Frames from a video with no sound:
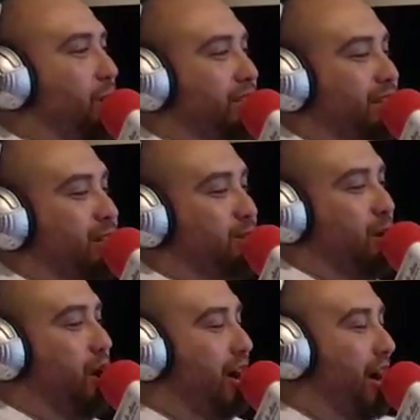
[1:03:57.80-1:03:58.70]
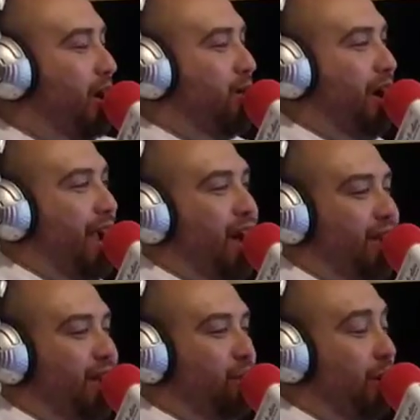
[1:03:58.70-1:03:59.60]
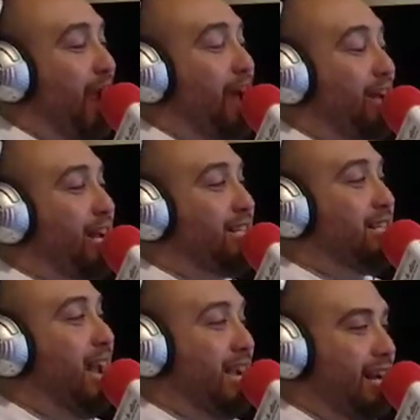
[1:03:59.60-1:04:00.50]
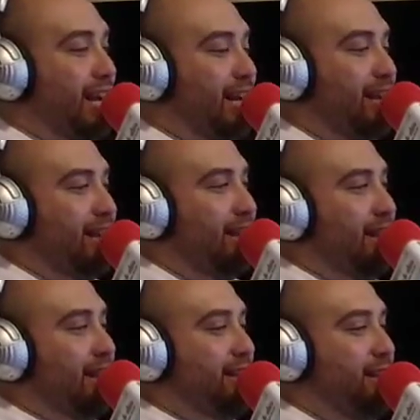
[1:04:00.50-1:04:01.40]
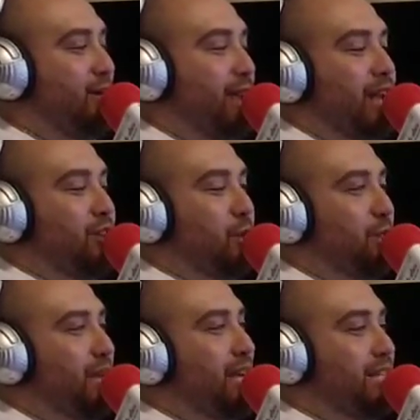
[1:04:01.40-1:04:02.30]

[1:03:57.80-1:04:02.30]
and spawned out of reality. Reality has taken their big